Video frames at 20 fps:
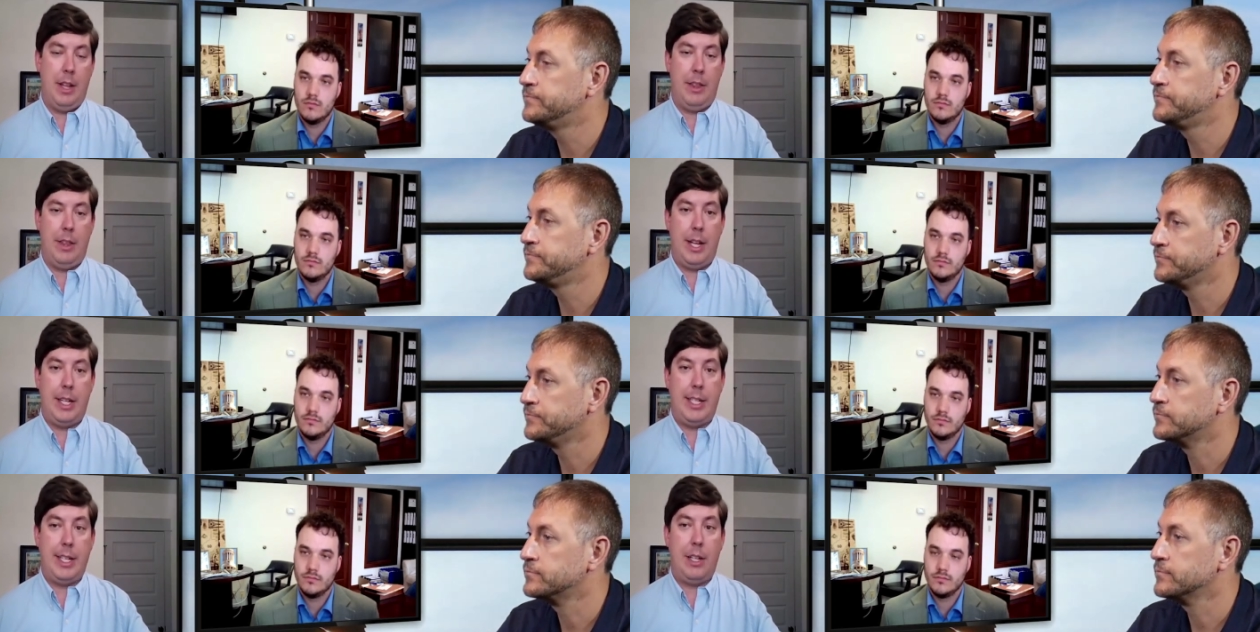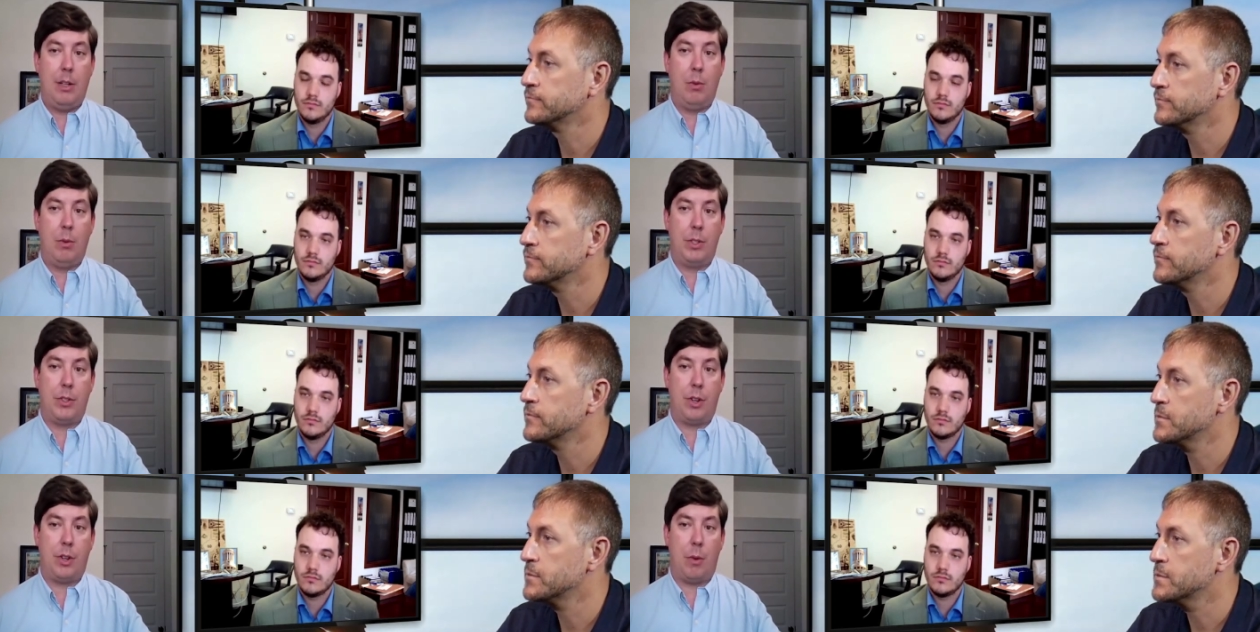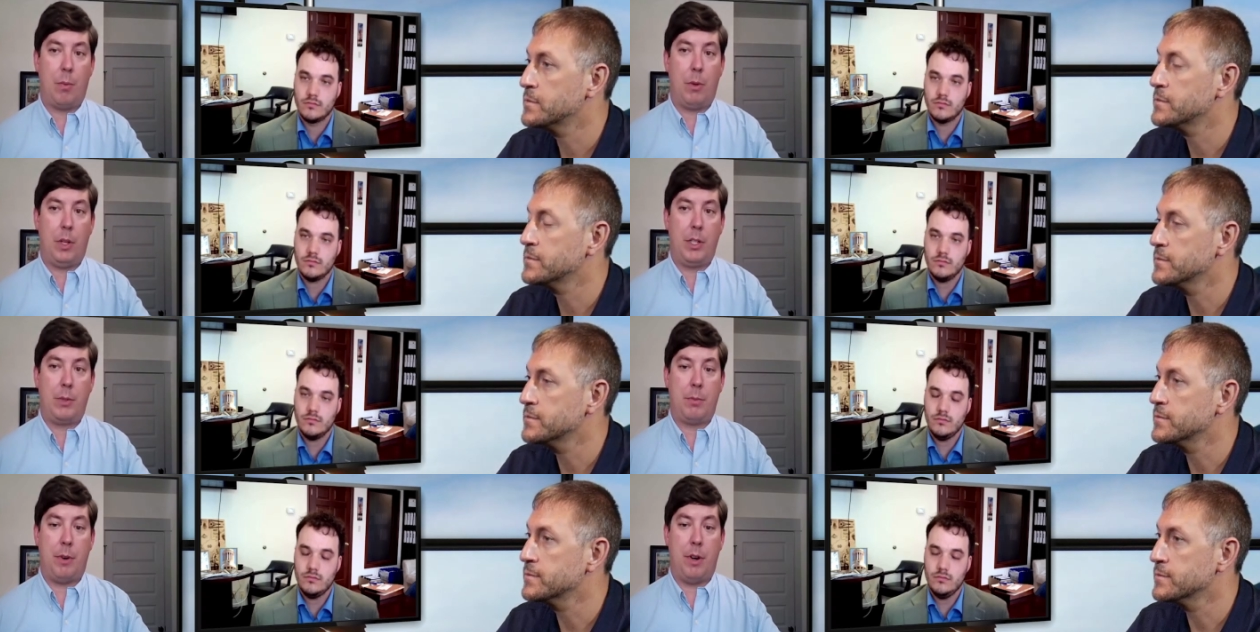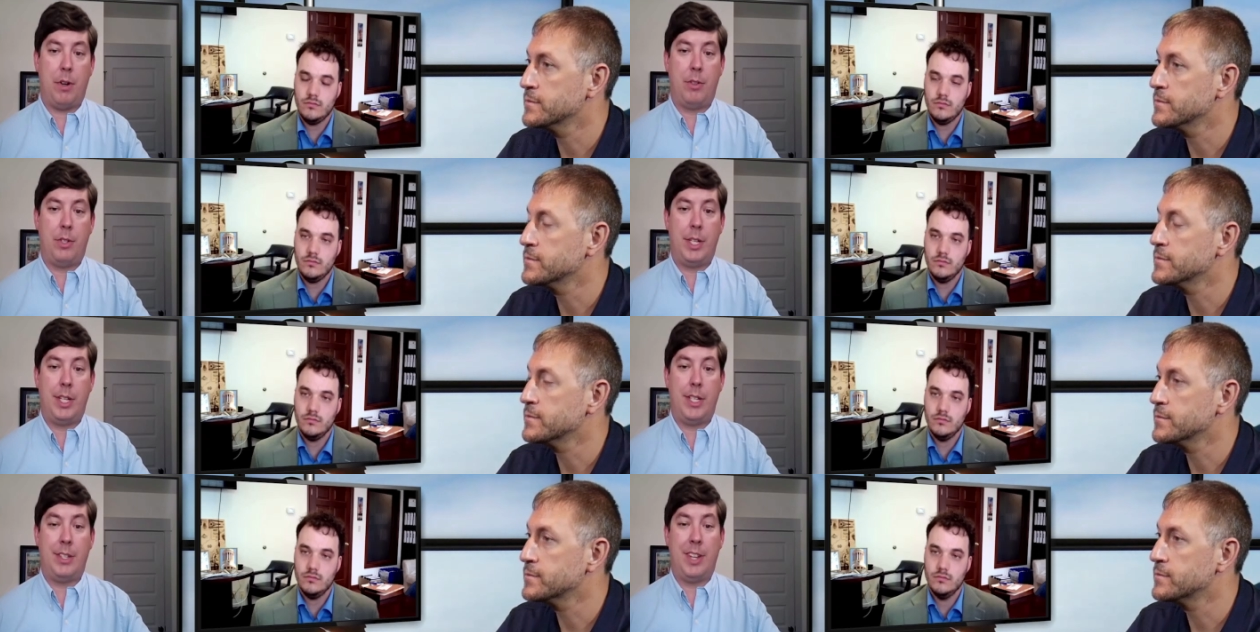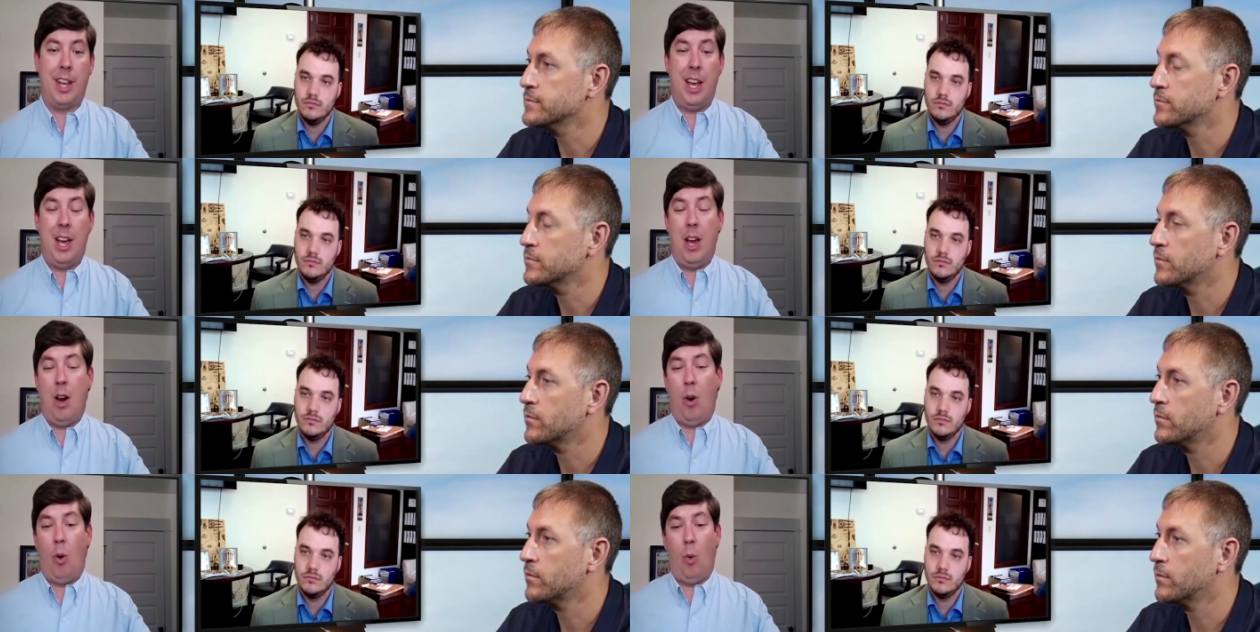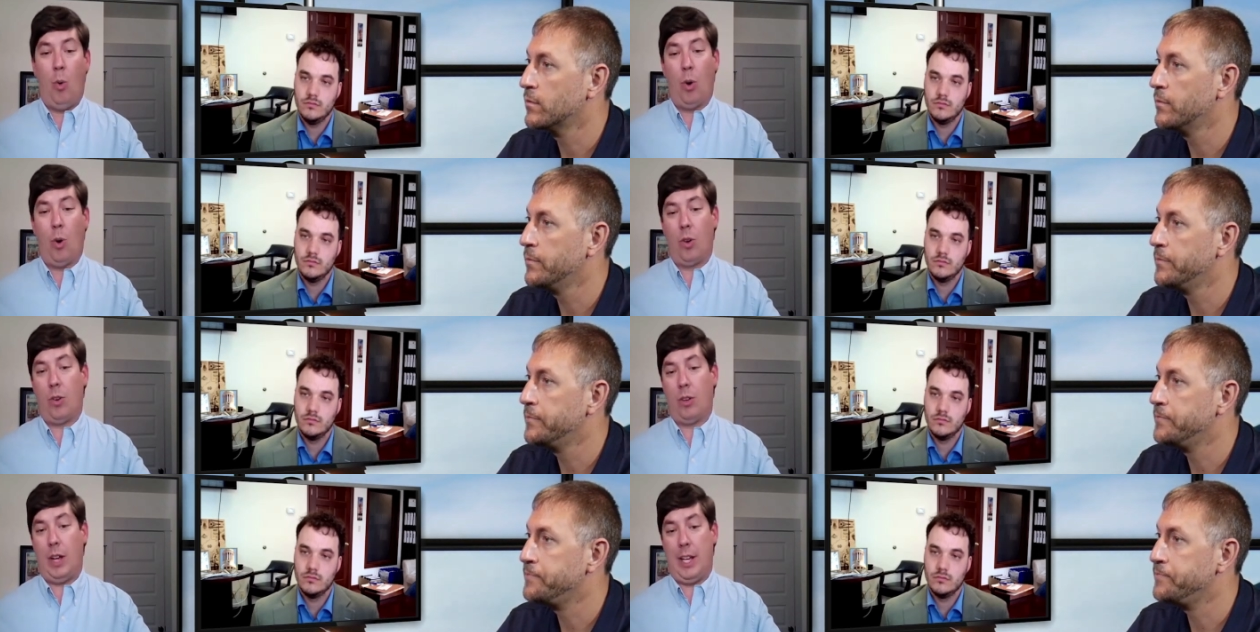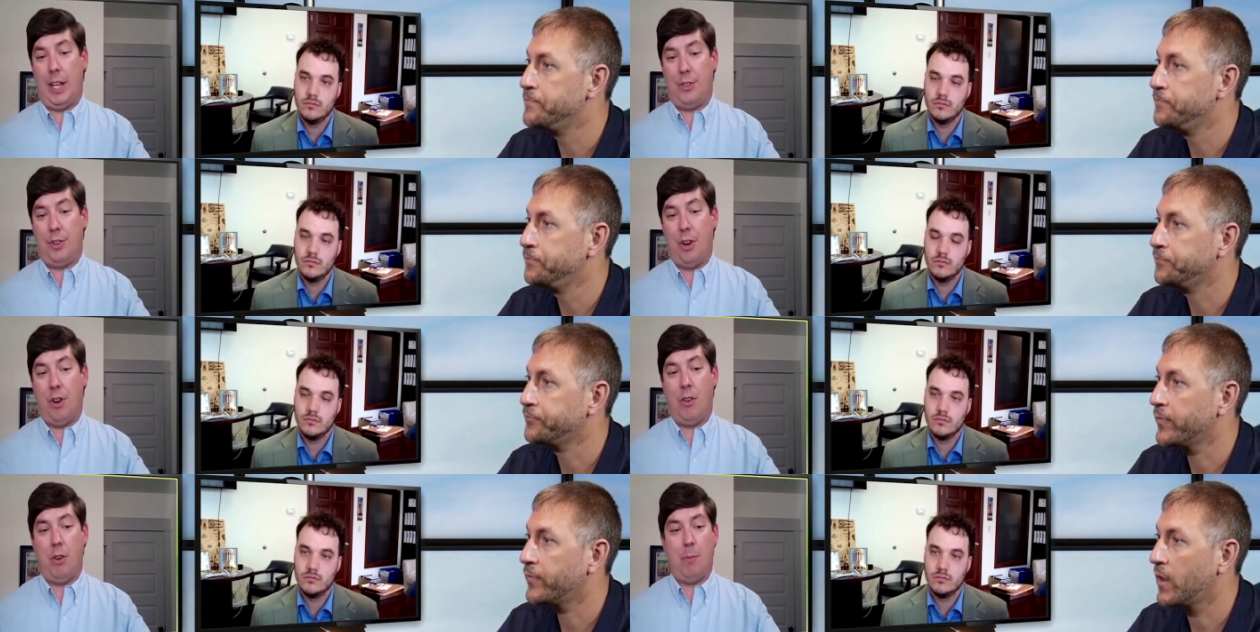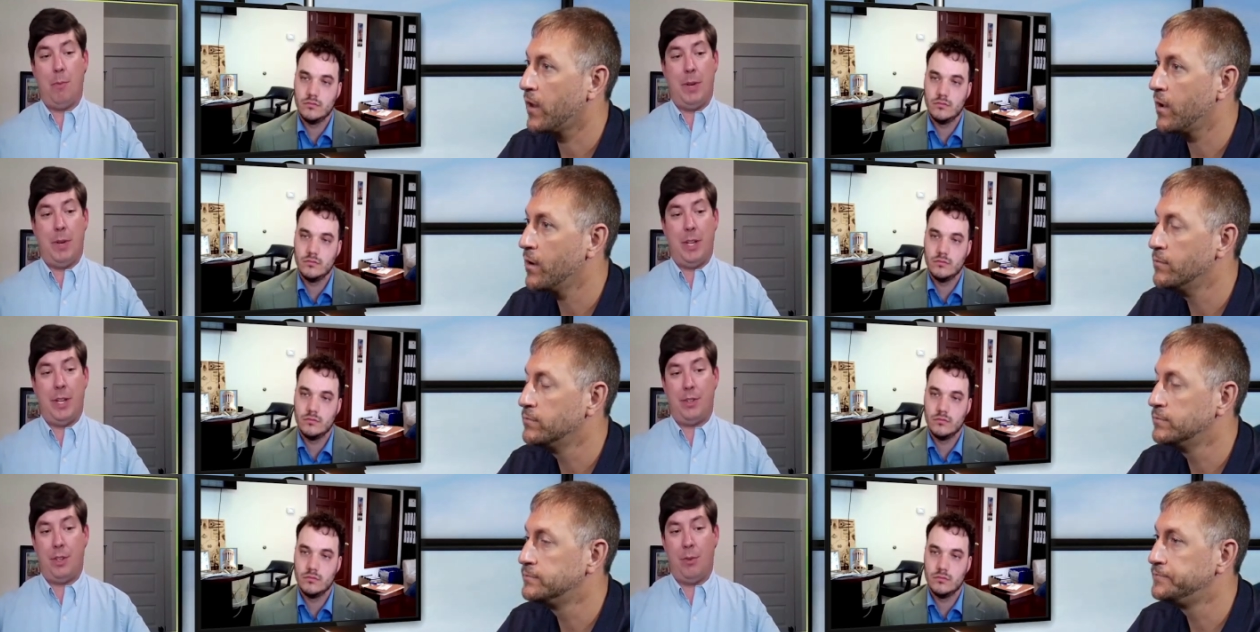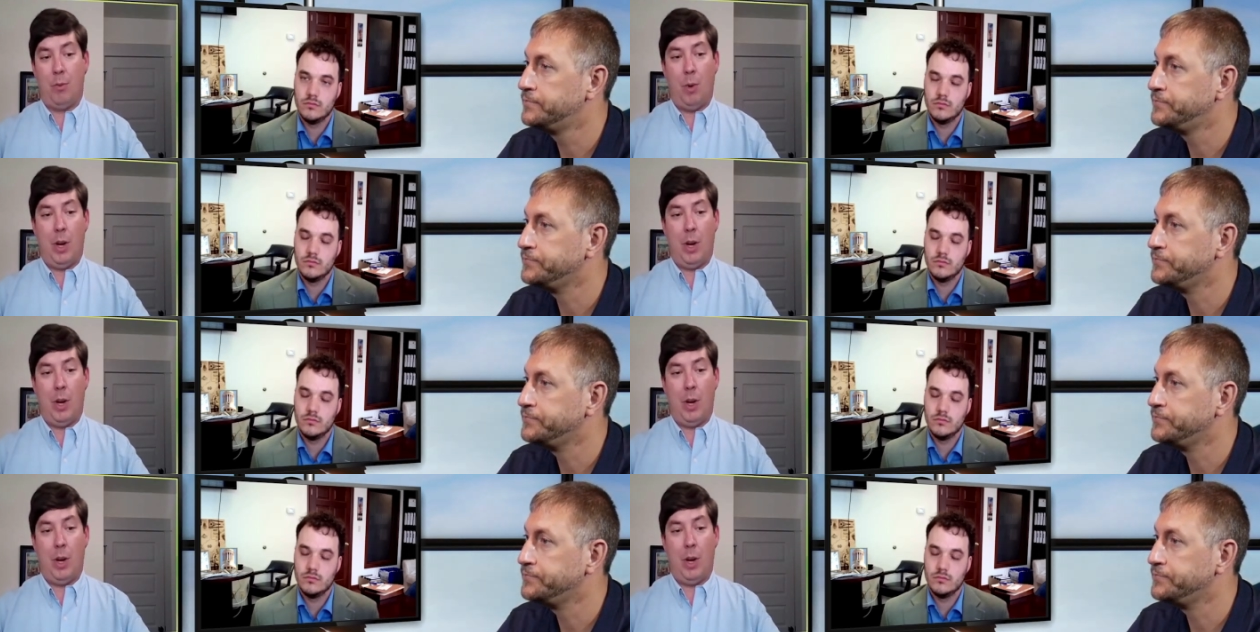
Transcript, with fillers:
Speaker 1: they deal with surplus proceeds or as Jonah mentioned,